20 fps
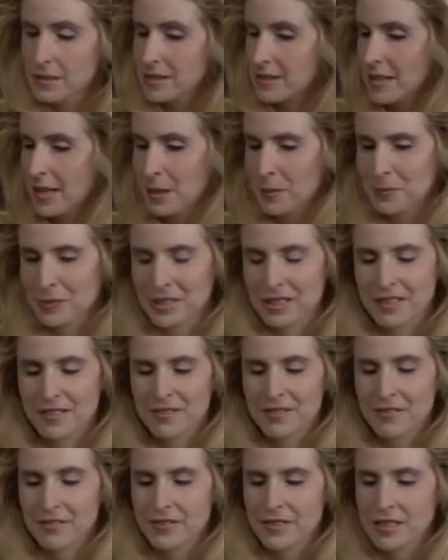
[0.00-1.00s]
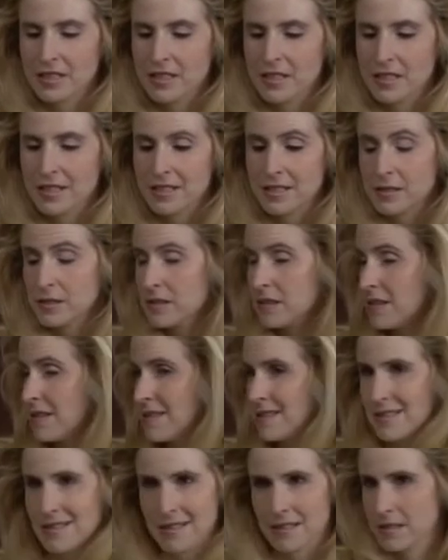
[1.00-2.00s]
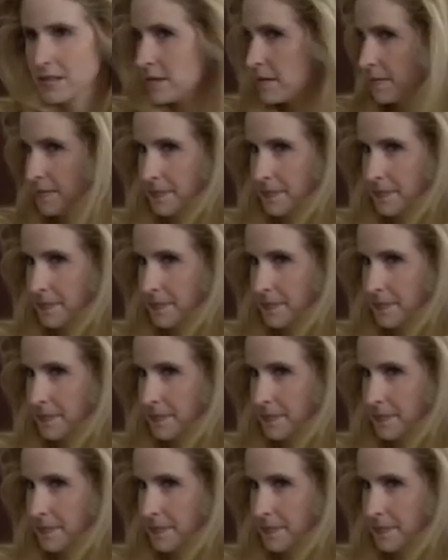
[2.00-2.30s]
I just can't believe he's gone.